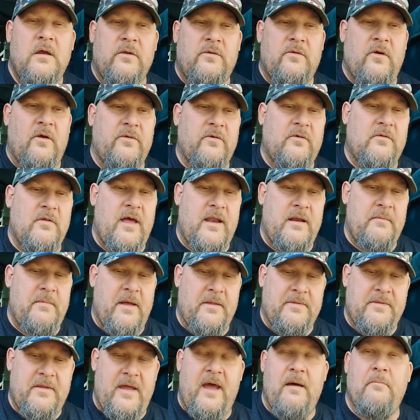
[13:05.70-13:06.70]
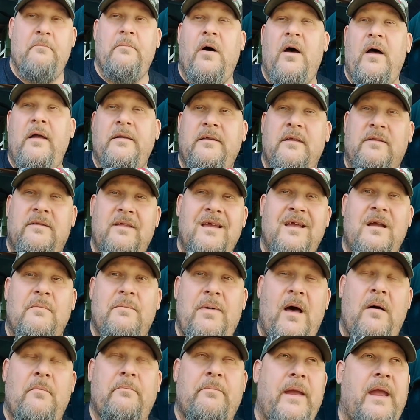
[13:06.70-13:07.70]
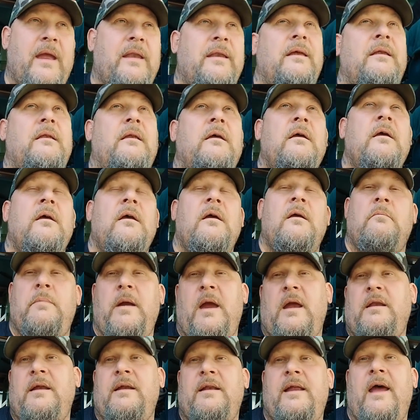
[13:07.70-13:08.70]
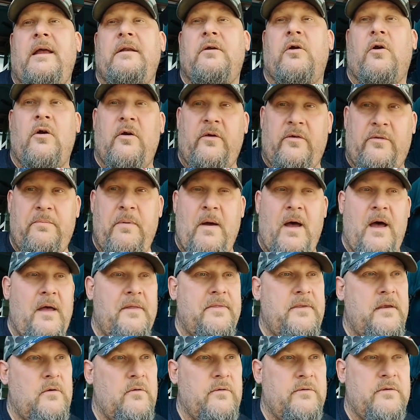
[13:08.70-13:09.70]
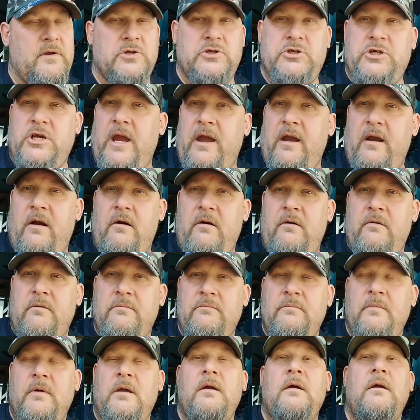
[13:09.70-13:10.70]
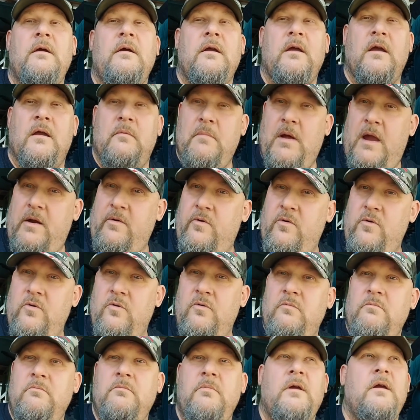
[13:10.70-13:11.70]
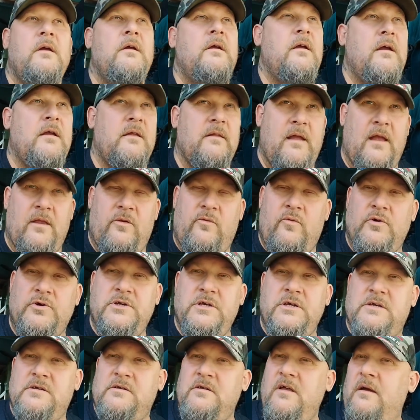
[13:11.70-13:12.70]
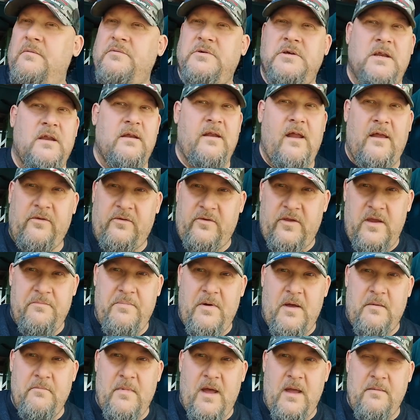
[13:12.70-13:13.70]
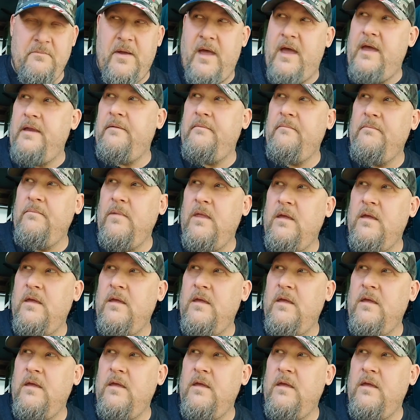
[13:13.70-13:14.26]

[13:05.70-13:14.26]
So I was glad about that. But the thing about Bandit had her spot. There was a chair in my room, and that's where she slept. She did not sleep on my bed.